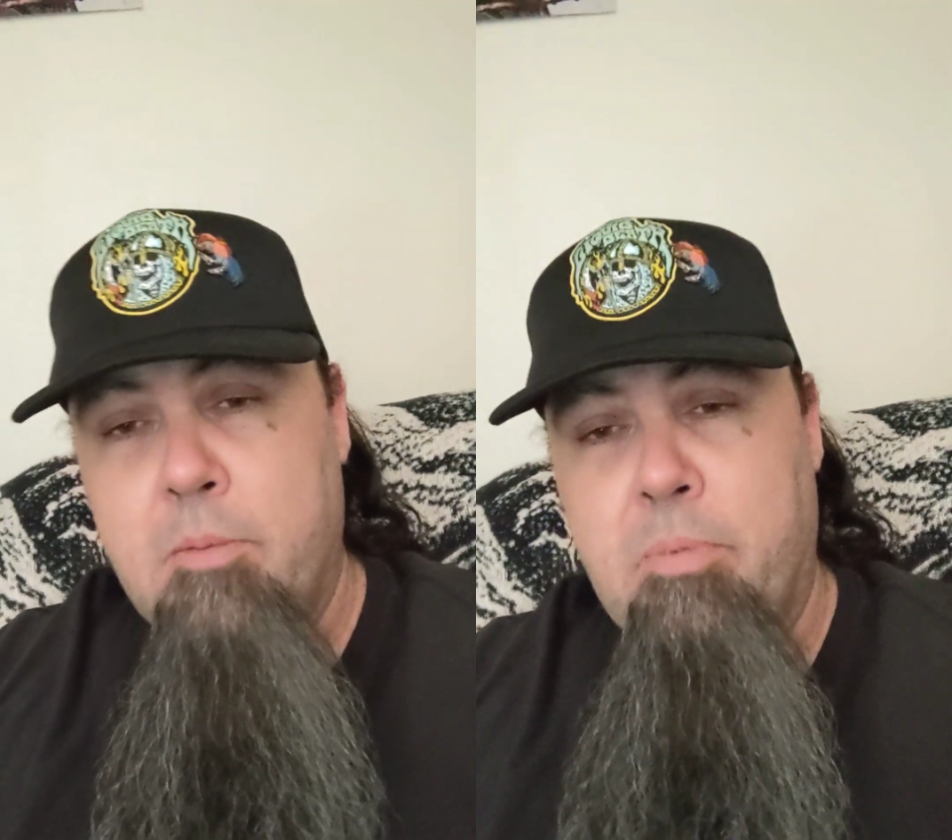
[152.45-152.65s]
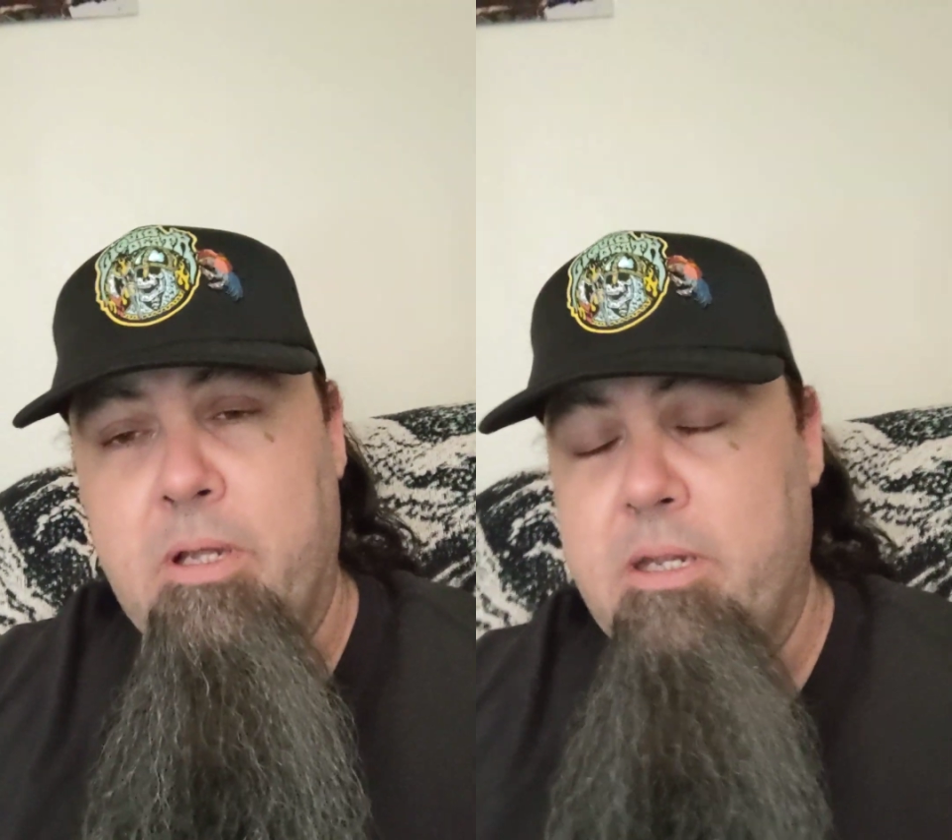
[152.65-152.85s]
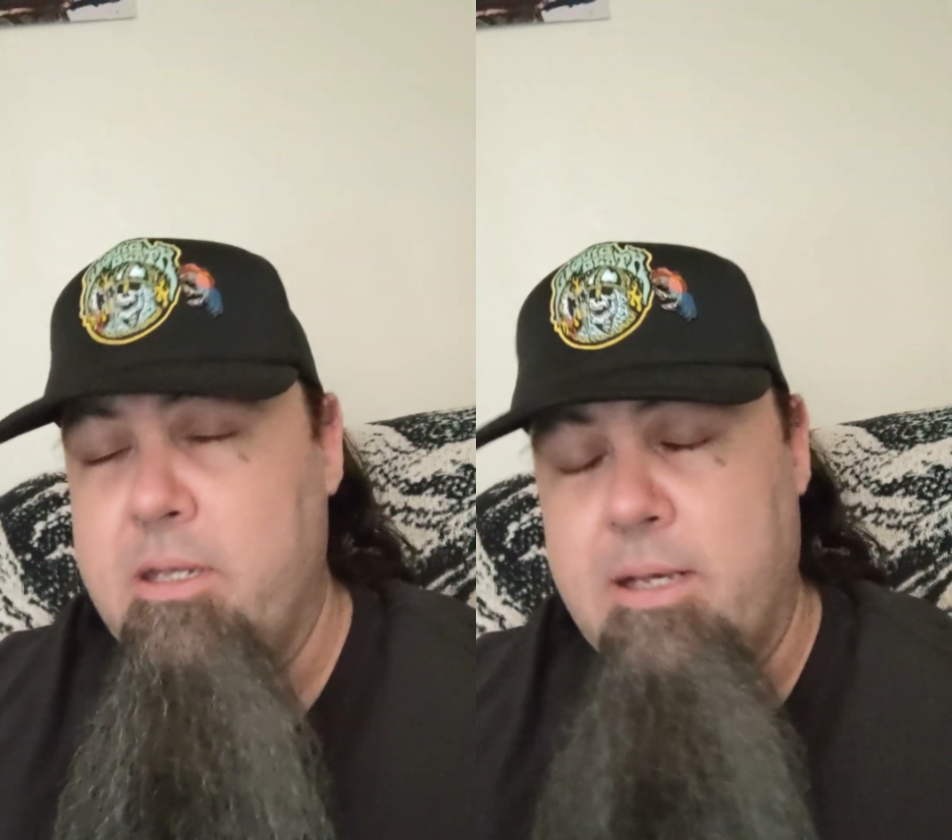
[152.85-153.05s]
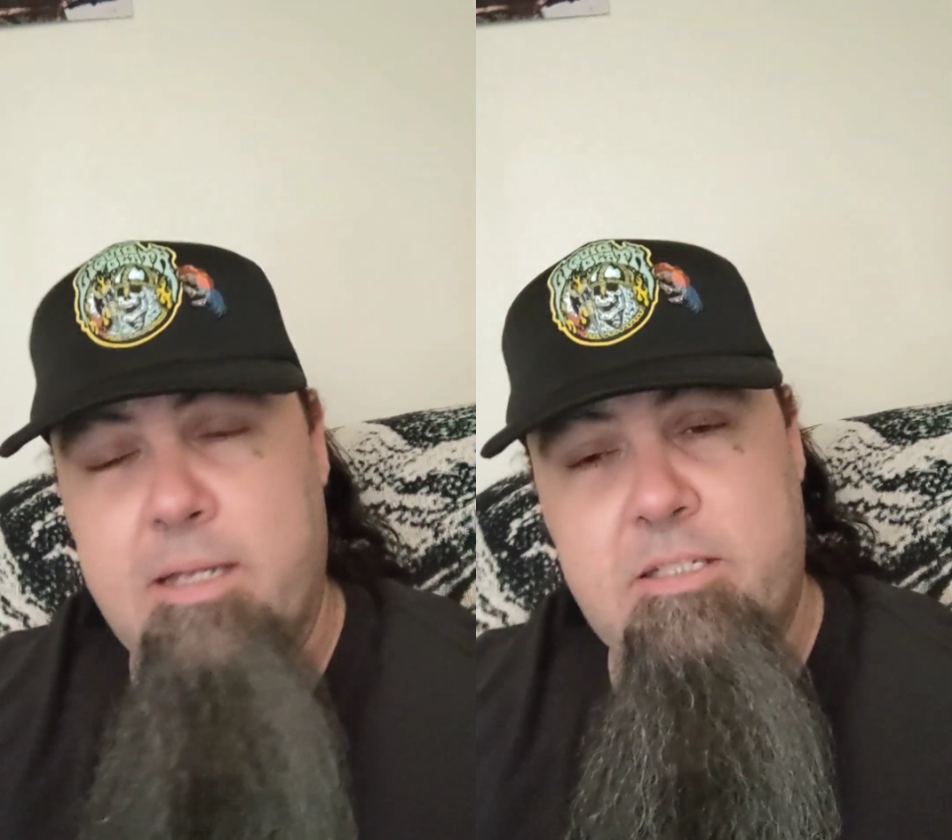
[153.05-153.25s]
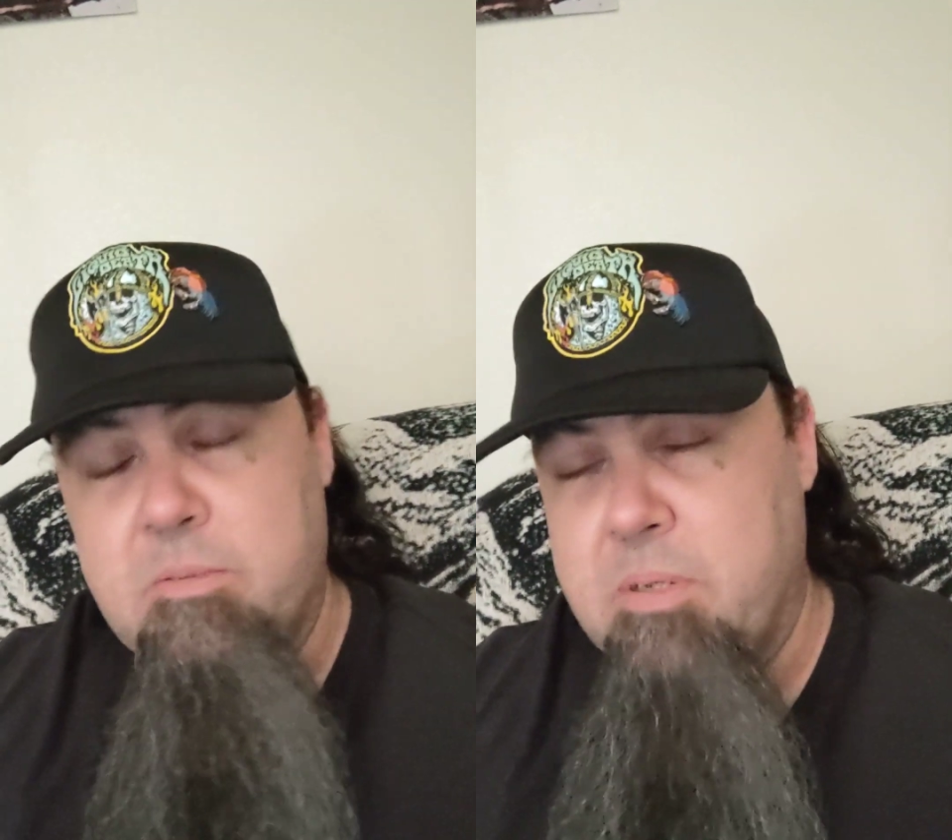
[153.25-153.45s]
But
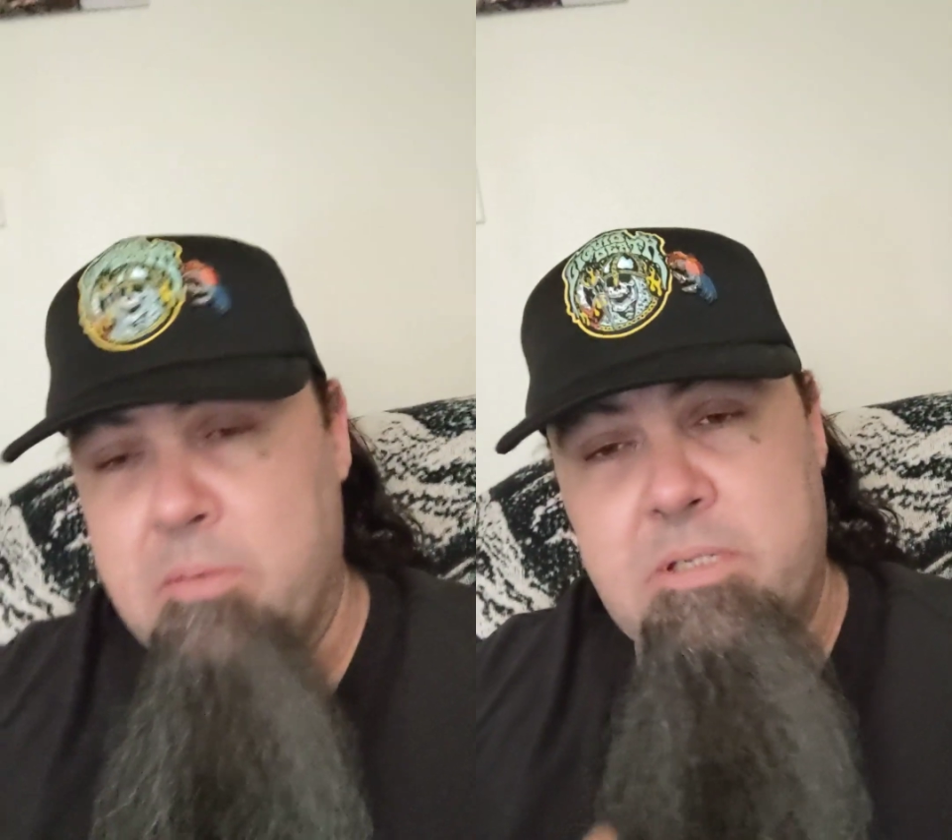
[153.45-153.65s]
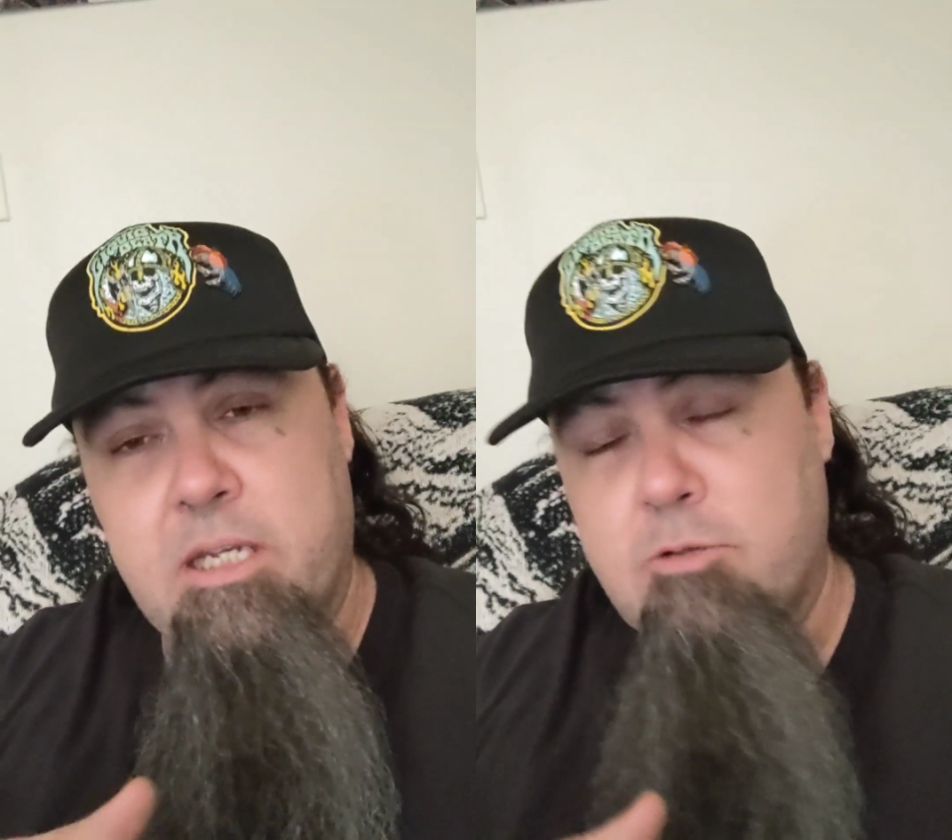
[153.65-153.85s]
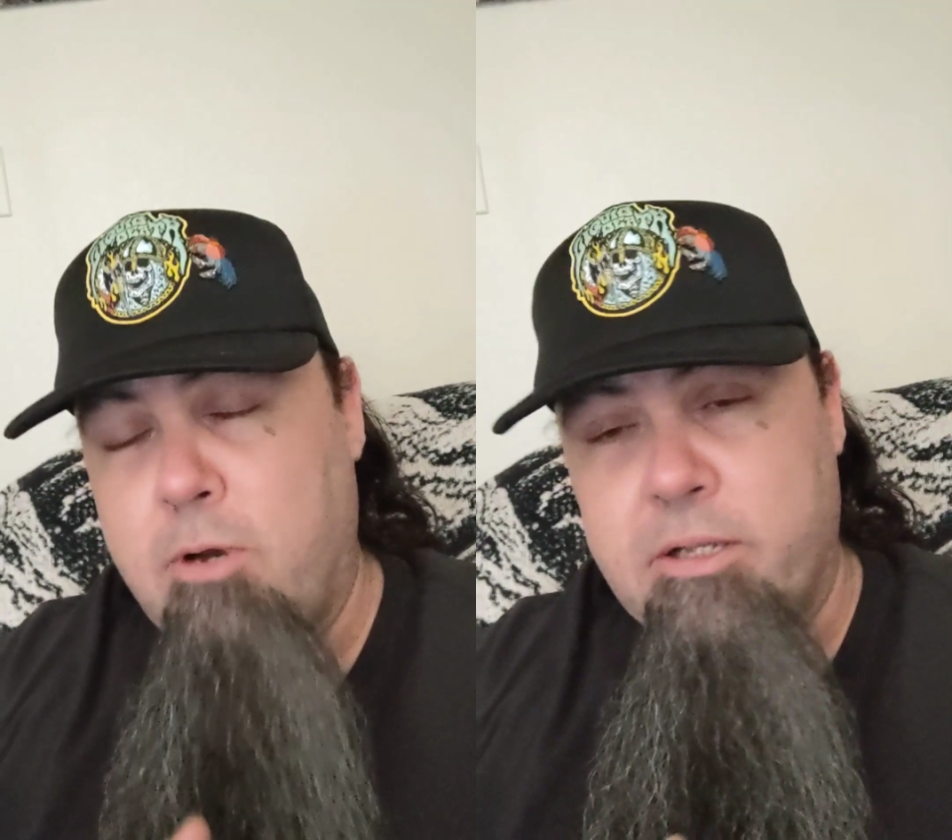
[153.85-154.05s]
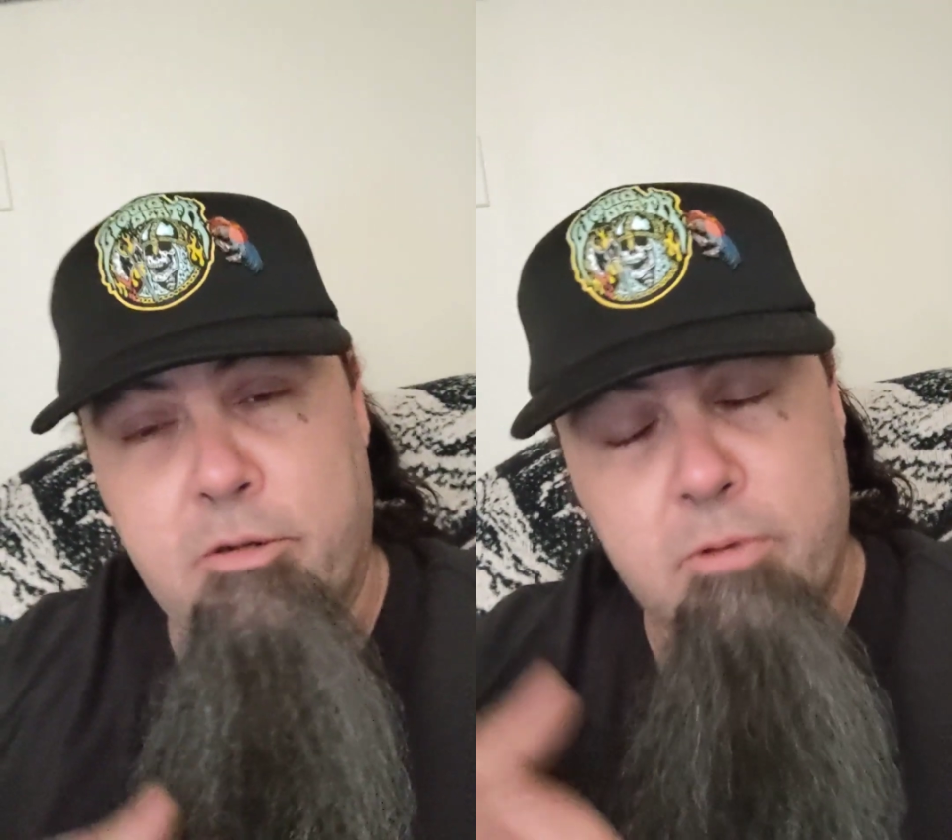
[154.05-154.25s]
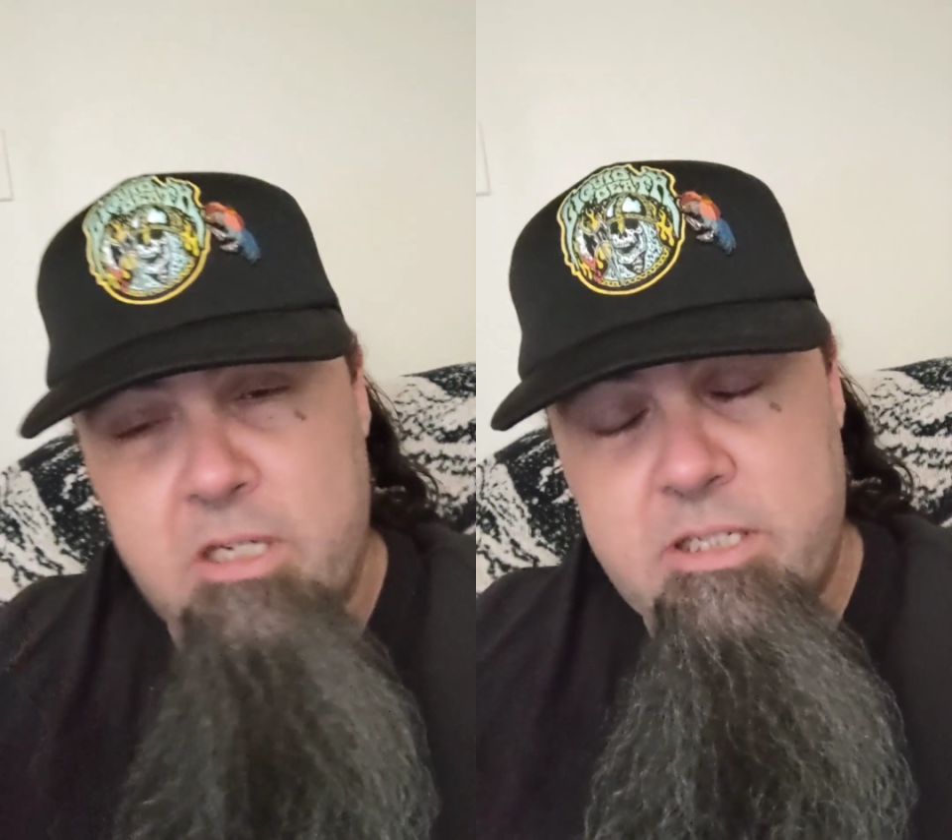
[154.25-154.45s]
it sometimes takes a while
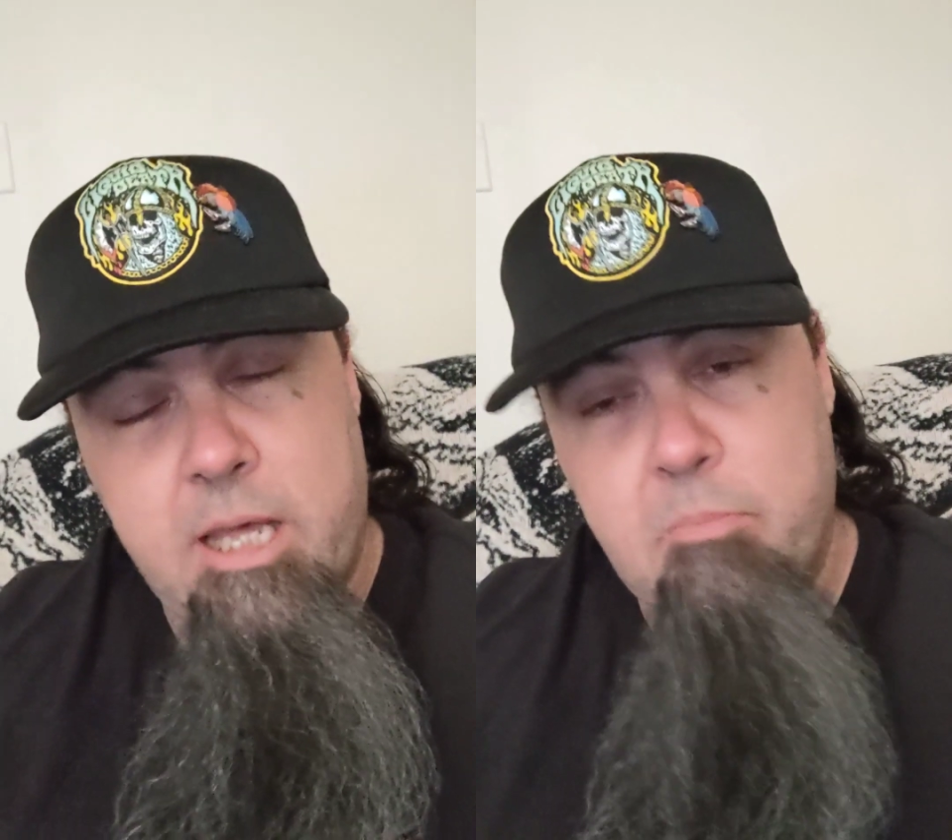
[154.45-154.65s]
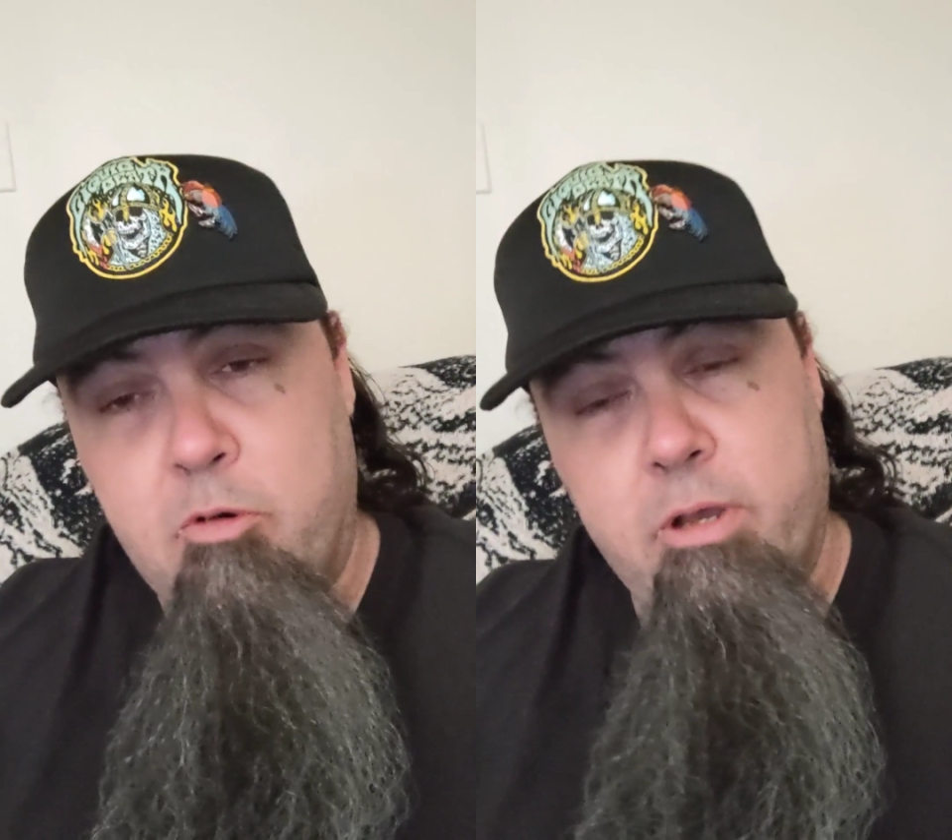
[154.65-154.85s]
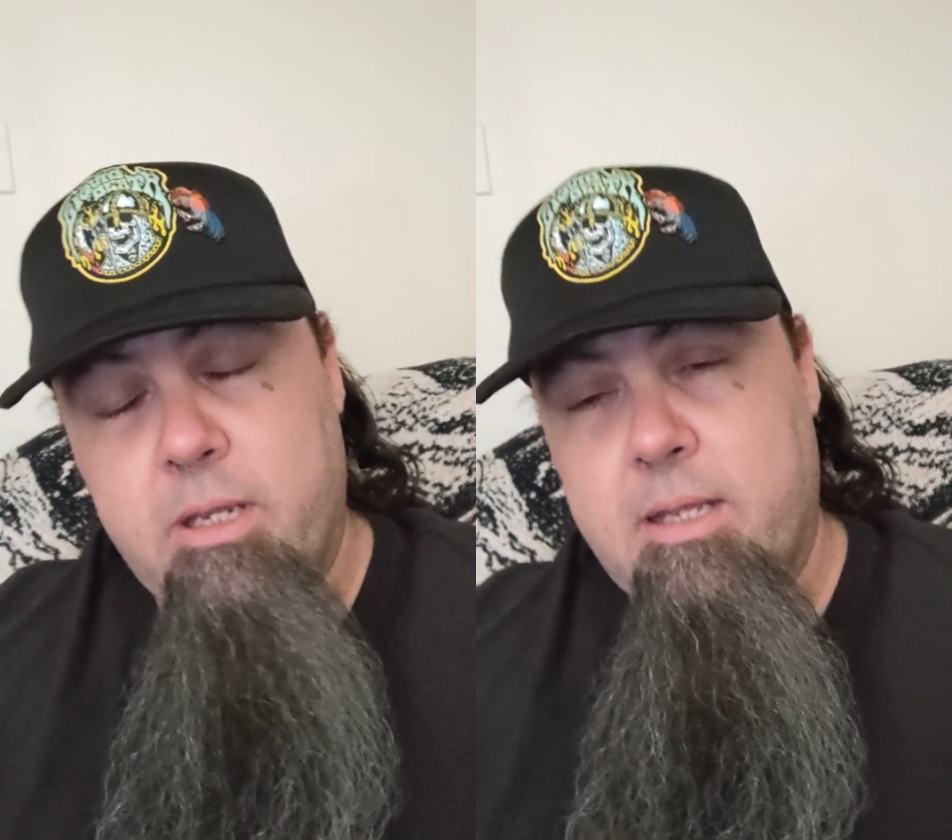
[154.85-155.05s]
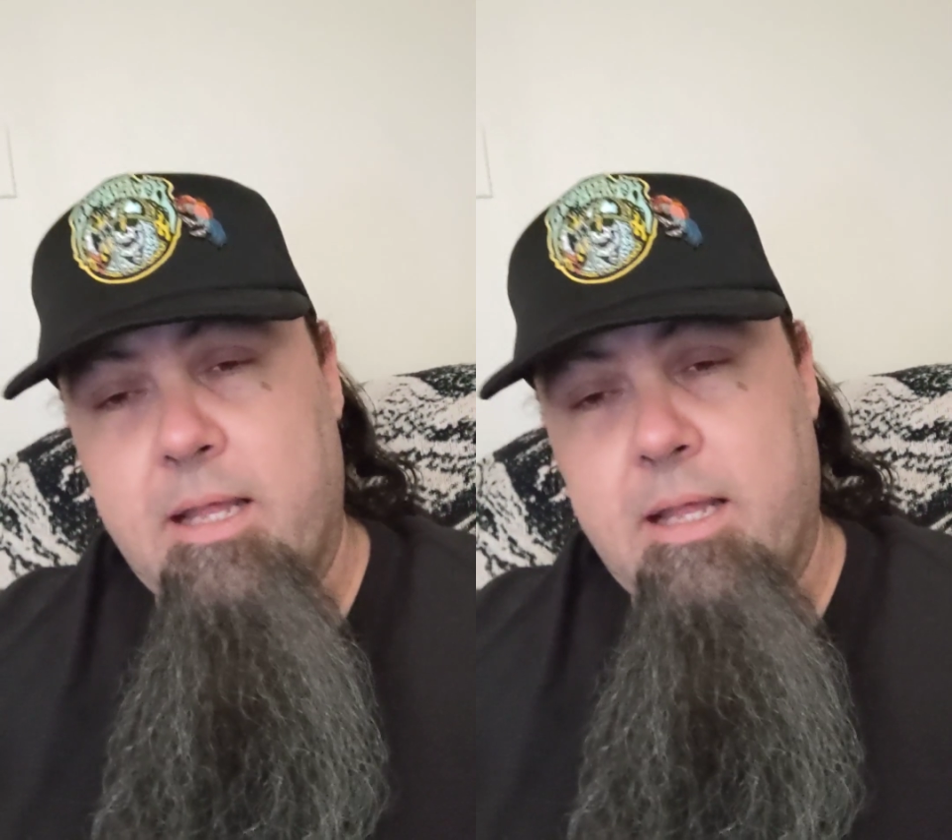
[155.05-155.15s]
to reach that point.